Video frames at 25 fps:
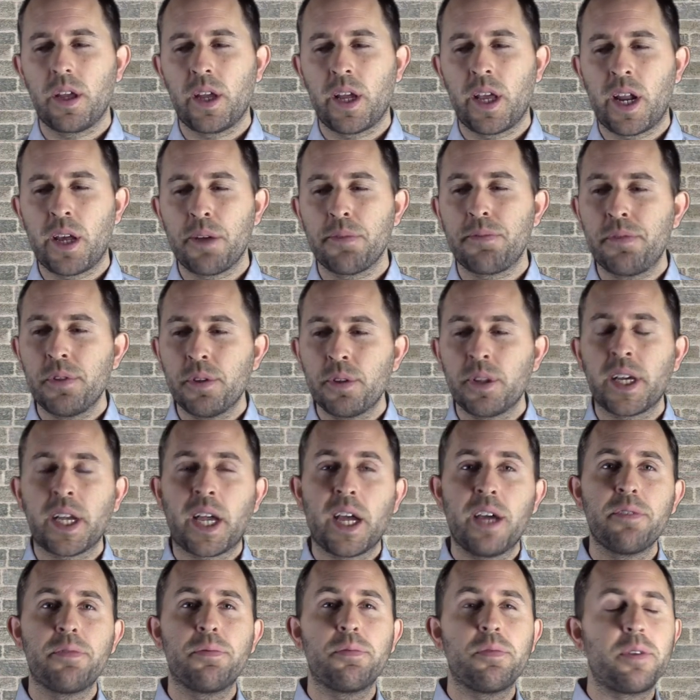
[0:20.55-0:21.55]
And I feel
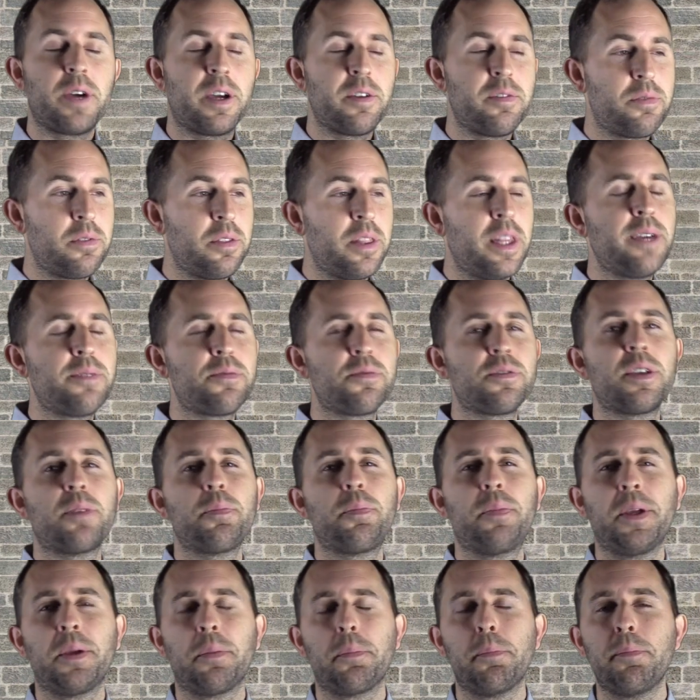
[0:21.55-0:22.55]
like I've, I've left
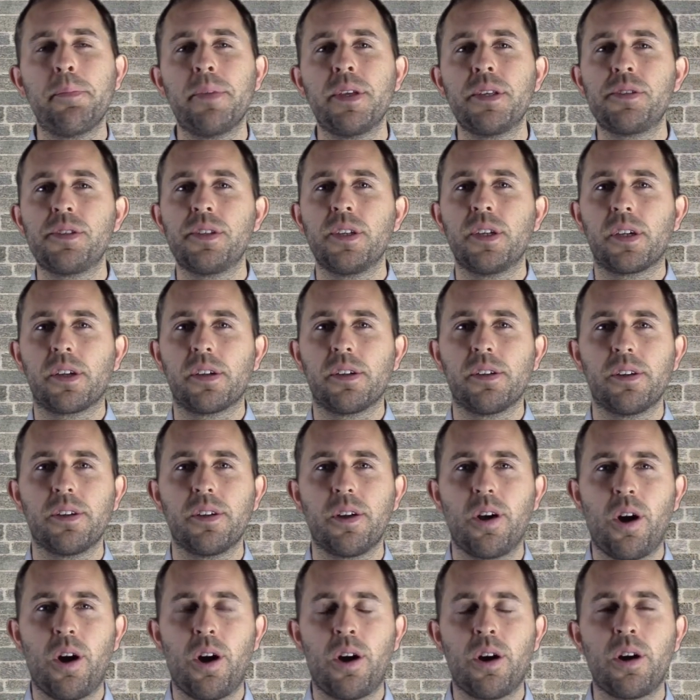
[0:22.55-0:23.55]
something missing
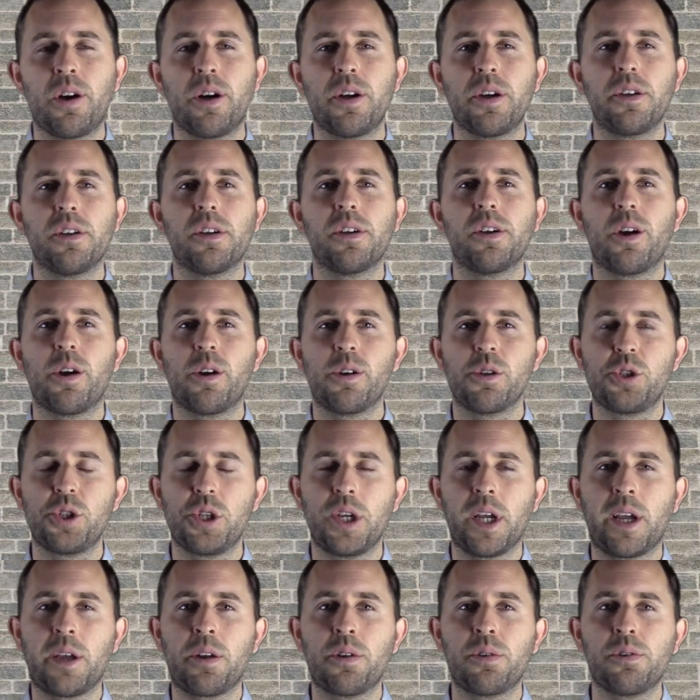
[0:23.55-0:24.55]
on our
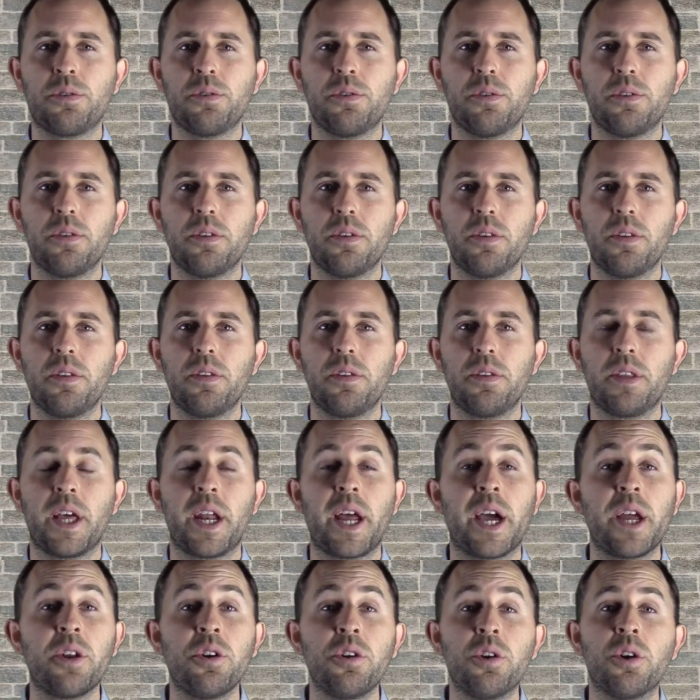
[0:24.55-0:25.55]
channel
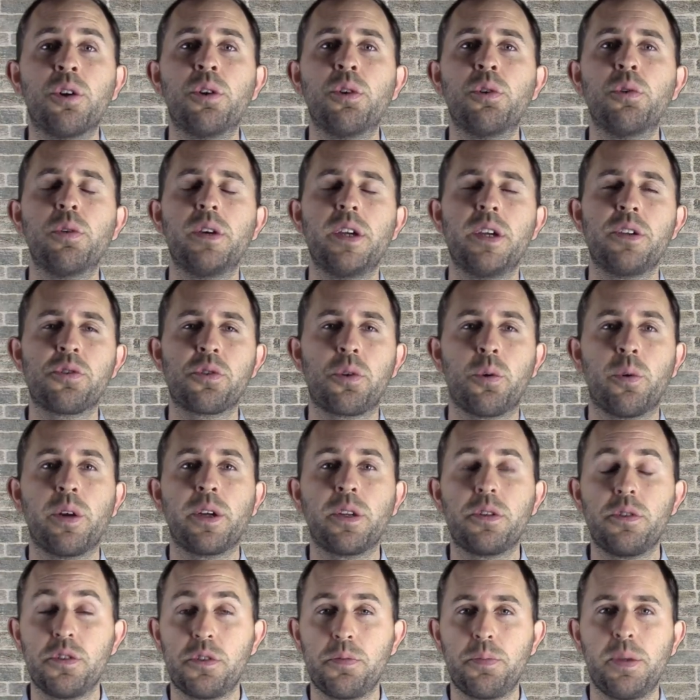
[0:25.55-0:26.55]
that I know is
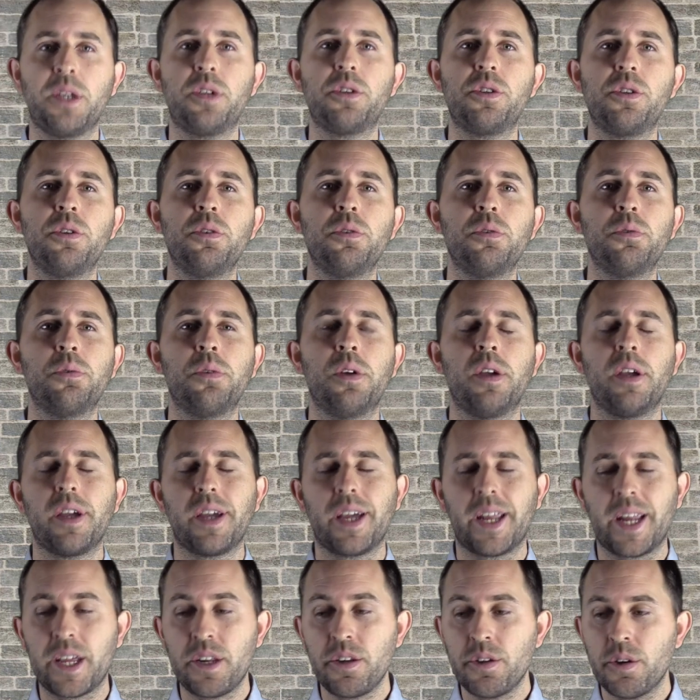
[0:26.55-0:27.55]
going to speak to you.
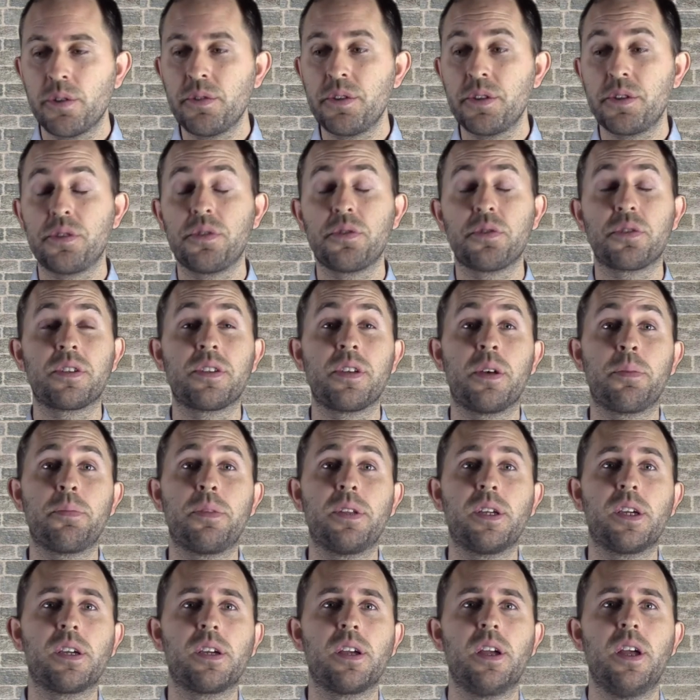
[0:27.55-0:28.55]
And I know this is
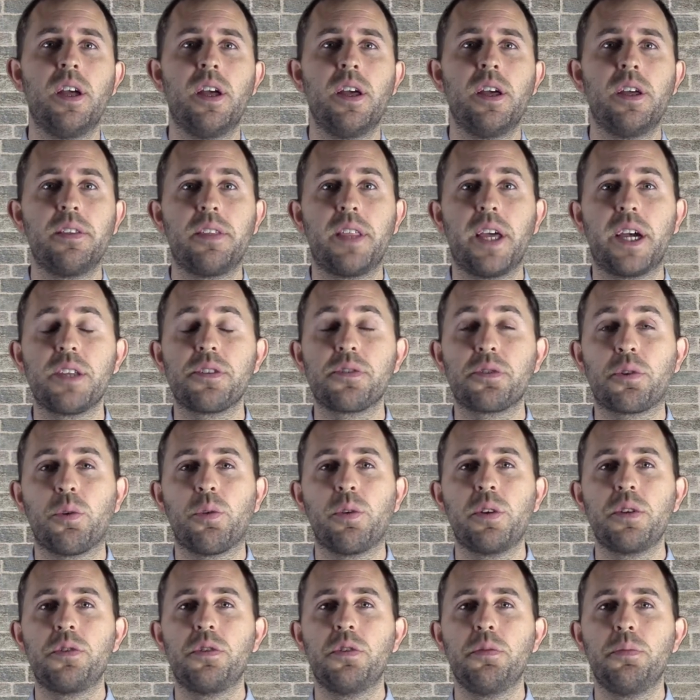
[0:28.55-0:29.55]
something that's
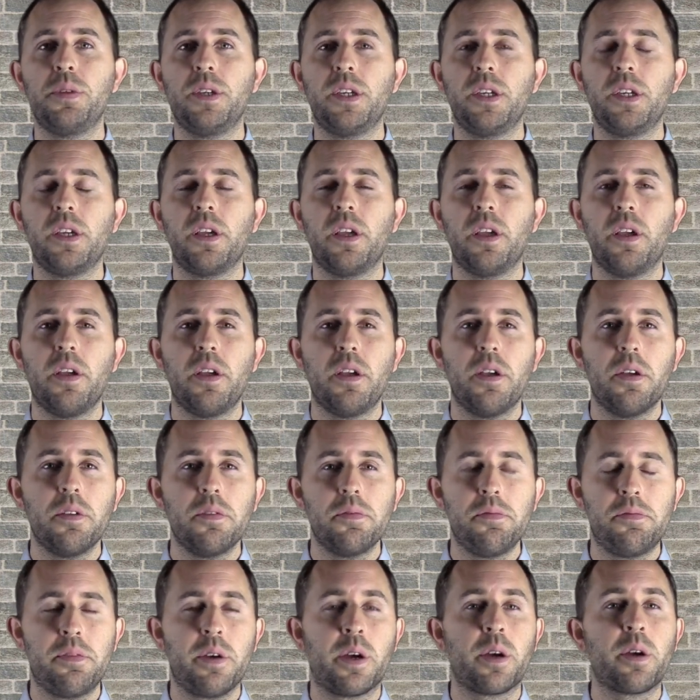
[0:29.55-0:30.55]
going to be
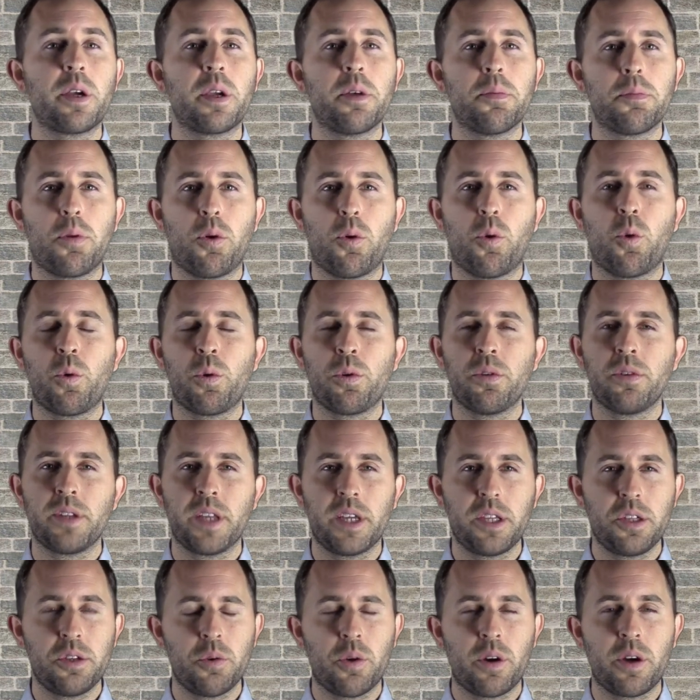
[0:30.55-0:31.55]
very important
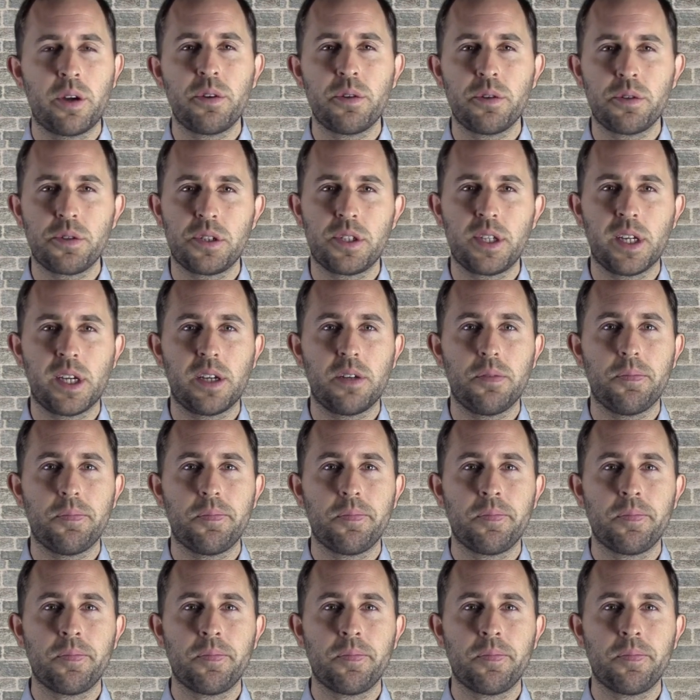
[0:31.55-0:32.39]
that you understand.